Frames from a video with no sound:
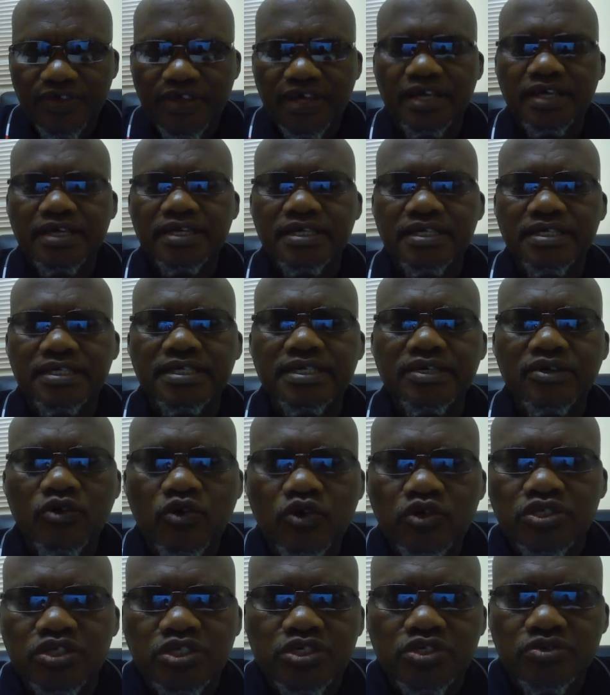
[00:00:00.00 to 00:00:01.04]
the
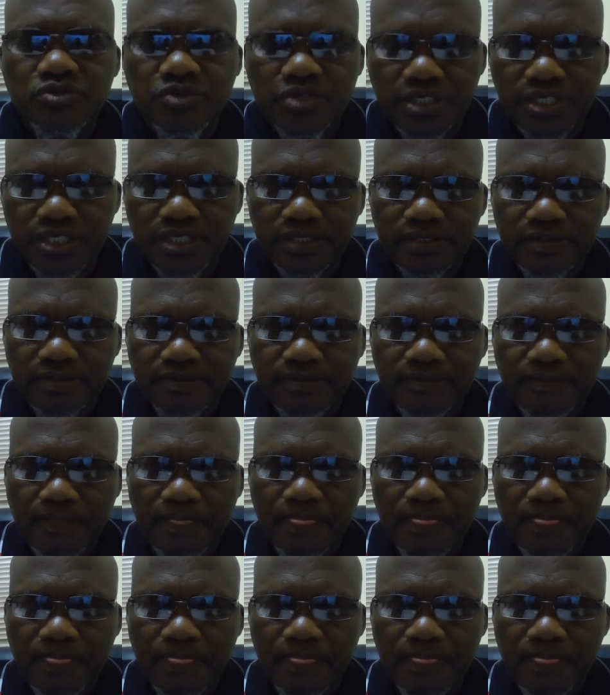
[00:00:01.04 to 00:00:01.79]
Constitution.